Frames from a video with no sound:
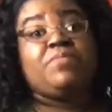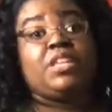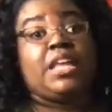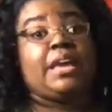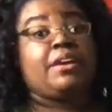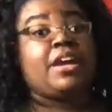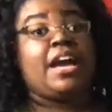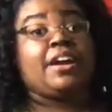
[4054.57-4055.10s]

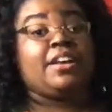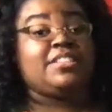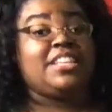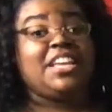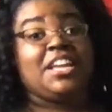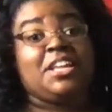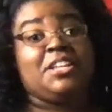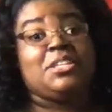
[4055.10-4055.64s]
because
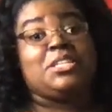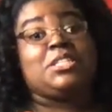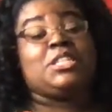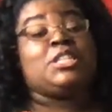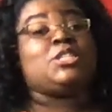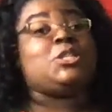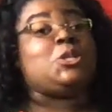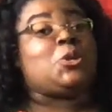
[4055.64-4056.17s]
again, this
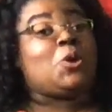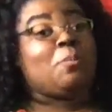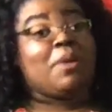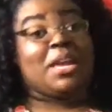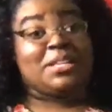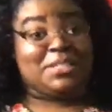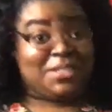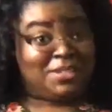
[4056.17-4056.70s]
is your
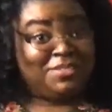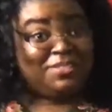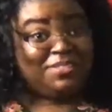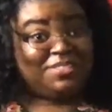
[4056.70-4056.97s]
painting.